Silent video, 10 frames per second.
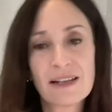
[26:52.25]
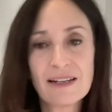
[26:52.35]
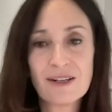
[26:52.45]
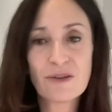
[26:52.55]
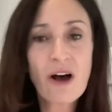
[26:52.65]
And,
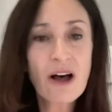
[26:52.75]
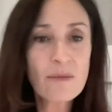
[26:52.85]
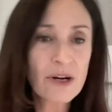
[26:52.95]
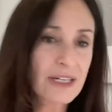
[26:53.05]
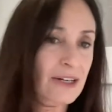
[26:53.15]
you know, the
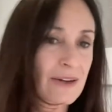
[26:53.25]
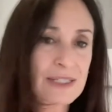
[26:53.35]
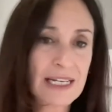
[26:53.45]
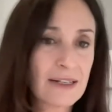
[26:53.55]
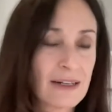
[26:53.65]
hallmark here, I'd
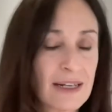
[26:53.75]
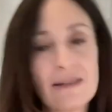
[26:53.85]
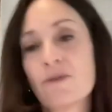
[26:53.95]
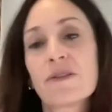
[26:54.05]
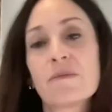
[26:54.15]
say in, in
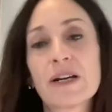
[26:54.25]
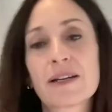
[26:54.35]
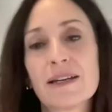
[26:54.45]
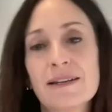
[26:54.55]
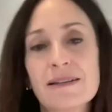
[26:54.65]
North America